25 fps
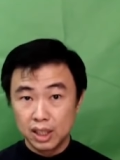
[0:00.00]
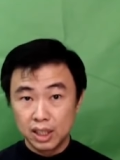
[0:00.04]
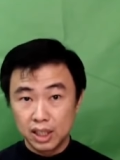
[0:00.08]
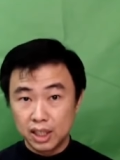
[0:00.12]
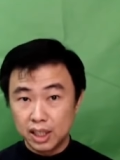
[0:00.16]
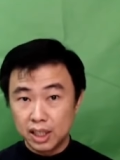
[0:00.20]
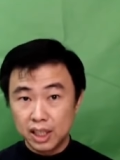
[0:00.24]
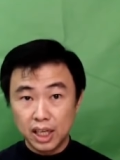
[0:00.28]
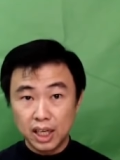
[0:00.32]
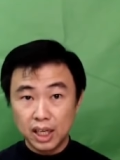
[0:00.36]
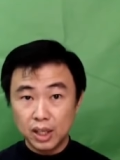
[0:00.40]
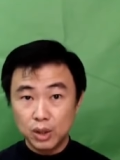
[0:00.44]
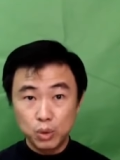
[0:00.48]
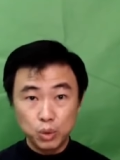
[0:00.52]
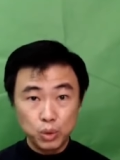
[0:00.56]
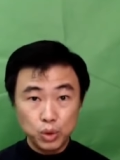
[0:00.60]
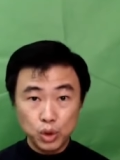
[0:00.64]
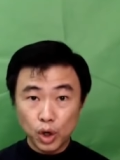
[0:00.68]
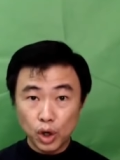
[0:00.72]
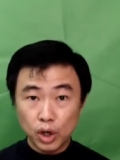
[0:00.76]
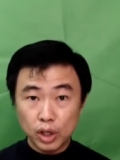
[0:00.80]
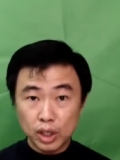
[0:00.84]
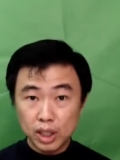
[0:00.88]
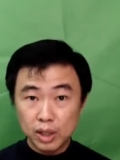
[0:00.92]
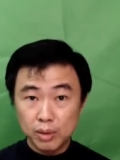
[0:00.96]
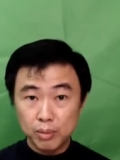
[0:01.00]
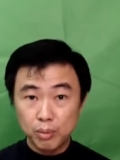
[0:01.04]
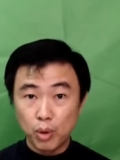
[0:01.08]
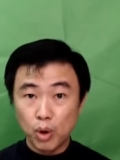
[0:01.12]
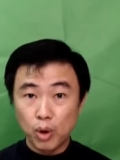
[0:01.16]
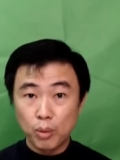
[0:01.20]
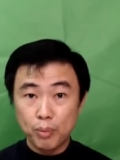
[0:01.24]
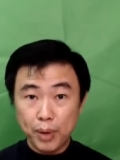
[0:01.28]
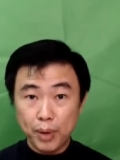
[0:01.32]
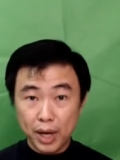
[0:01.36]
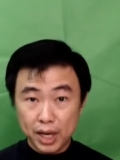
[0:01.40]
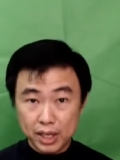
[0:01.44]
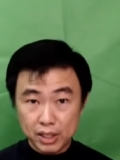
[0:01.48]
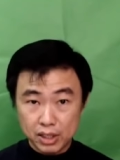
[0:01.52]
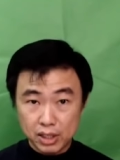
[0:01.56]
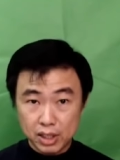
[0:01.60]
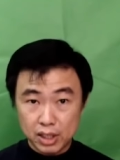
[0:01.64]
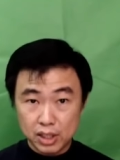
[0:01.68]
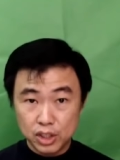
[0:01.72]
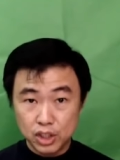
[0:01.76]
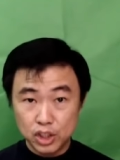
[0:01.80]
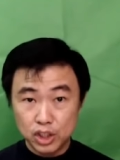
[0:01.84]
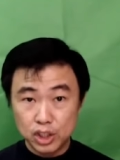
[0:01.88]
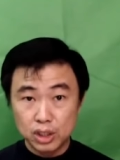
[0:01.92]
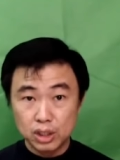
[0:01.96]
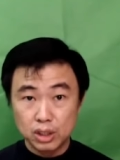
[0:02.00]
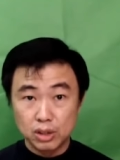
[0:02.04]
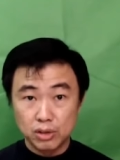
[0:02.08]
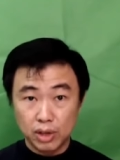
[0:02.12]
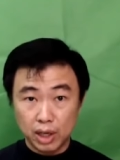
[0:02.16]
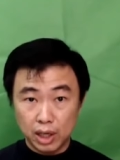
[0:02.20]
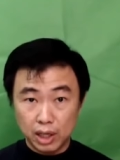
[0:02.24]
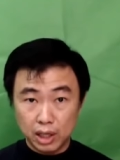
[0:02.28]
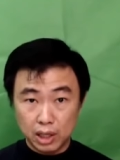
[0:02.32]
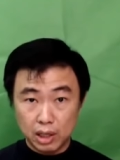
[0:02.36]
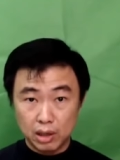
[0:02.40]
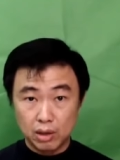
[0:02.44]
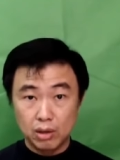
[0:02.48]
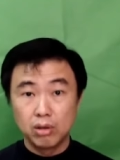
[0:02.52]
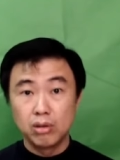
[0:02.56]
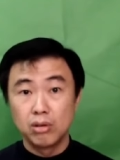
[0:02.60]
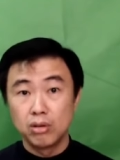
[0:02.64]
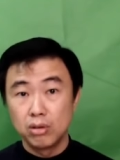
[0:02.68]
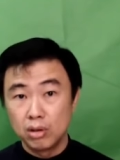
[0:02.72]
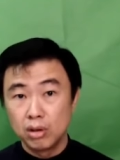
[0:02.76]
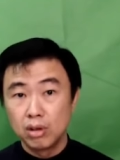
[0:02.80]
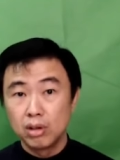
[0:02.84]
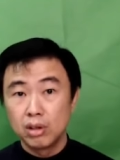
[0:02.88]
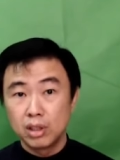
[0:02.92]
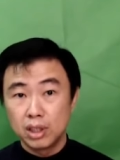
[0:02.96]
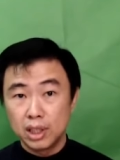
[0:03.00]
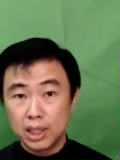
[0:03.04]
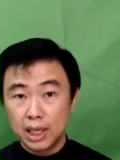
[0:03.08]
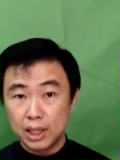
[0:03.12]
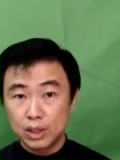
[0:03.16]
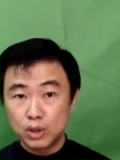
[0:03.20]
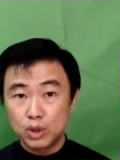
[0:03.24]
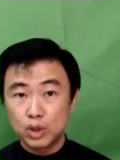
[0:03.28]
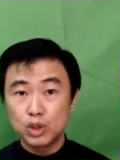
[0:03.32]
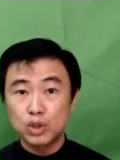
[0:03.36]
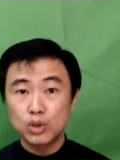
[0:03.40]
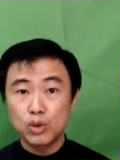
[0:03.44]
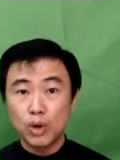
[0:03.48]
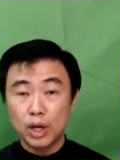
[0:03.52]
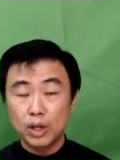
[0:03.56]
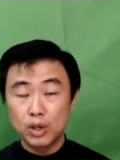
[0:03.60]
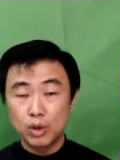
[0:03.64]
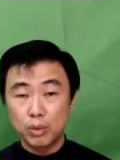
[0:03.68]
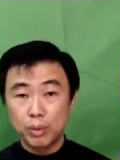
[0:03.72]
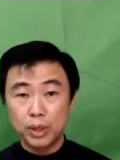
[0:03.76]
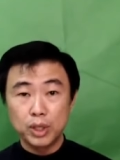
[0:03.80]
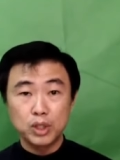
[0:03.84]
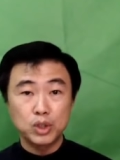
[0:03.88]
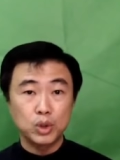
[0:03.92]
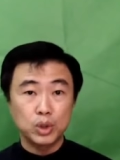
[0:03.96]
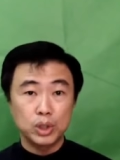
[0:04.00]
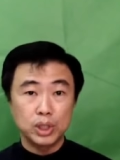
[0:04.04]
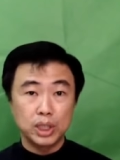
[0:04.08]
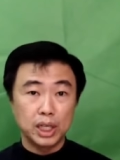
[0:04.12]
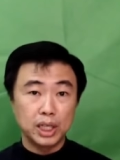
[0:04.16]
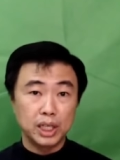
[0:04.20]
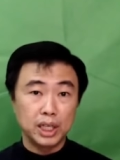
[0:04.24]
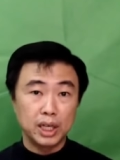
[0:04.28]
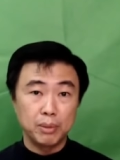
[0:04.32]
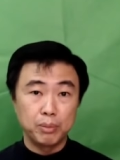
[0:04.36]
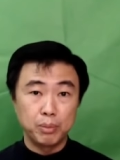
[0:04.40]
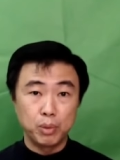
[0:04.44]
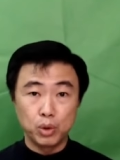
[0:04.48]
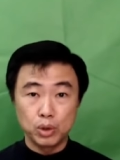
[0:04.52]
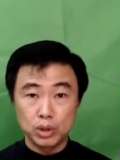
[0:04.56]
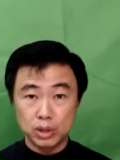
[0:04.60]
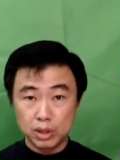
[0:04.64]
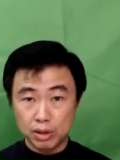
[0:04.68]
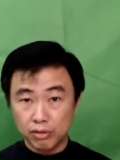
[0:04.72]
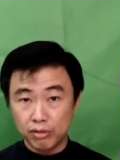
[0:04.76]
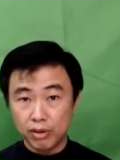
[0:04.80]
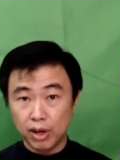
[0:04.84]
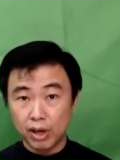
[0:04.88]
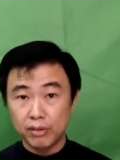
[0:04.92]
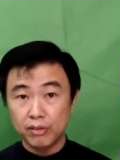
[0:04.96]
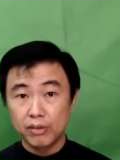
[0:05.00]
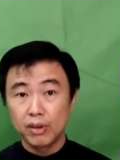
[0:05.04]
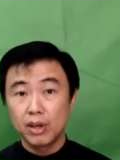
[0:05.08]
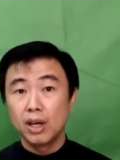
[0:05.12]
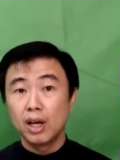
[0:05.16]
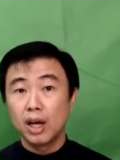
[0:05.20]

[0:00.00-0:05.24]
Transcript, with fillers: They do not need more passenger right now they're just trying to make sure that their boat survives.